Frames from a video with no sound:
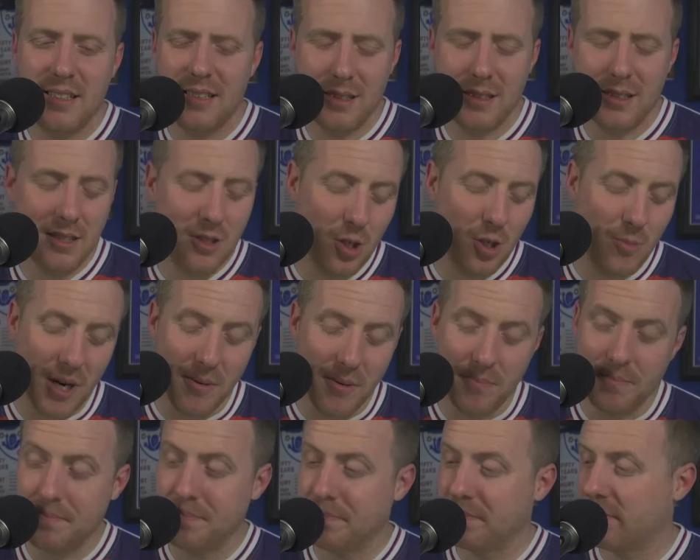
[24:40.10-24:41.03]
Come
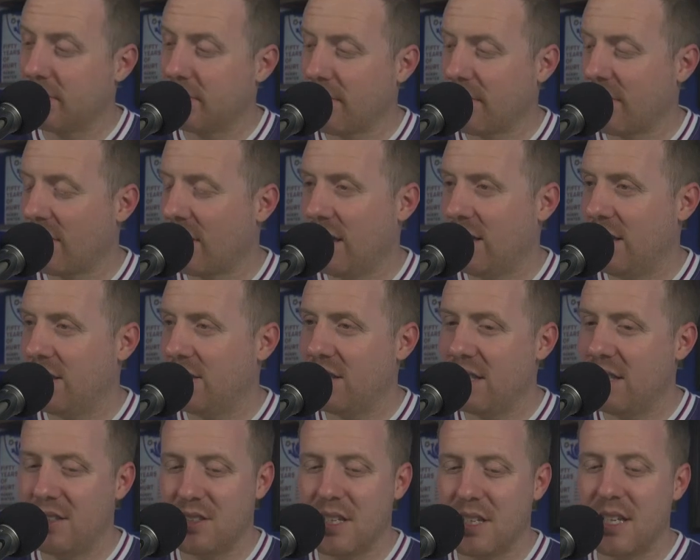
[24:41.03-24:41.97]
on.
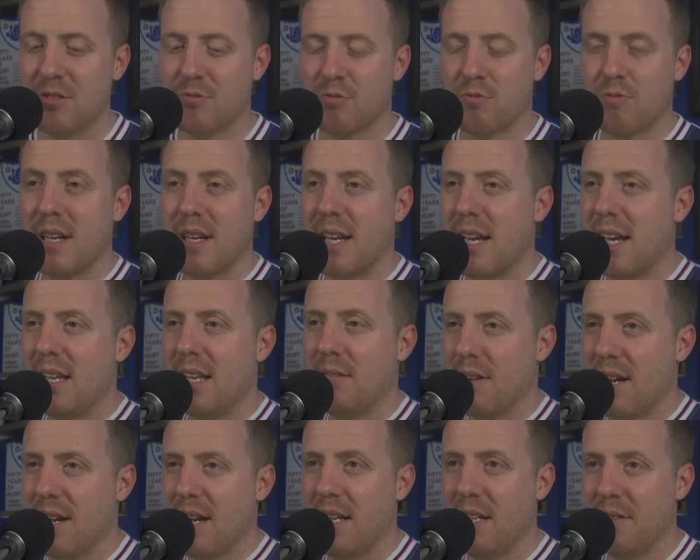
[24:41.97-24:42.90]
It's really,
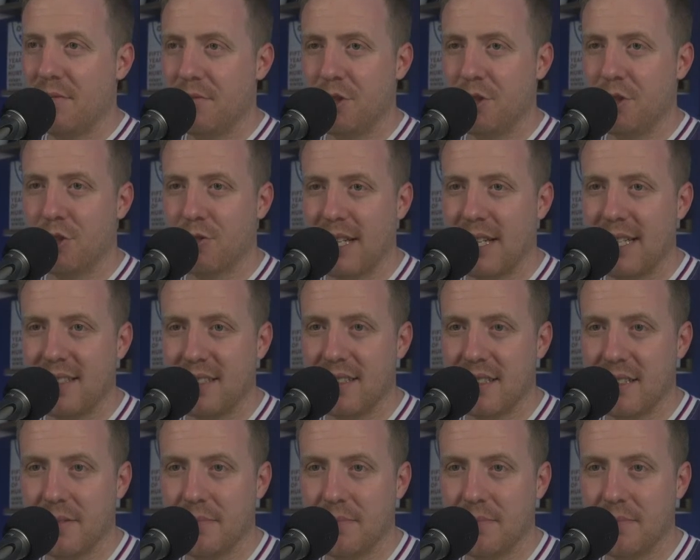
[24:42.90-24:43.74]
really frustrating.